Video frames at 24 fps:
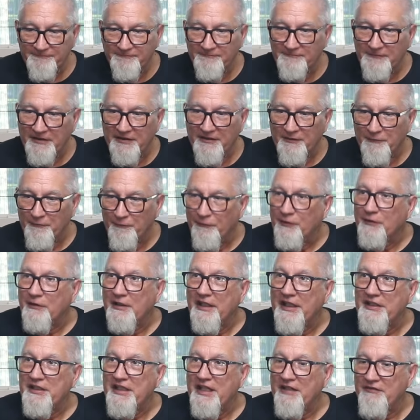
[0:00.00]
yeah, we're
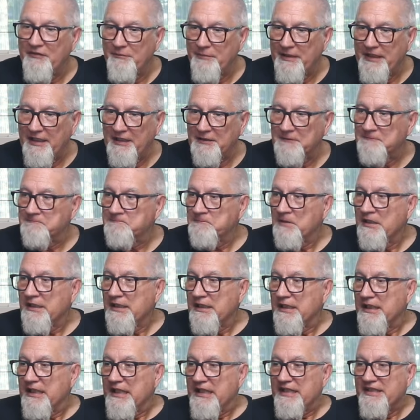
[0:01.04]
glad to have it back.
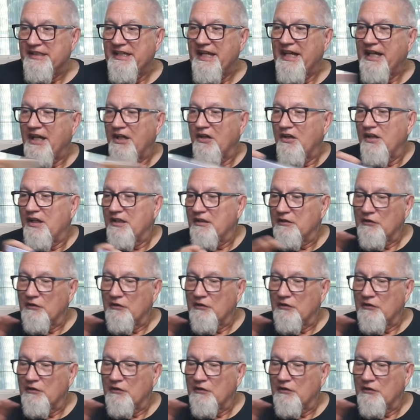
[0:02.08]
Now,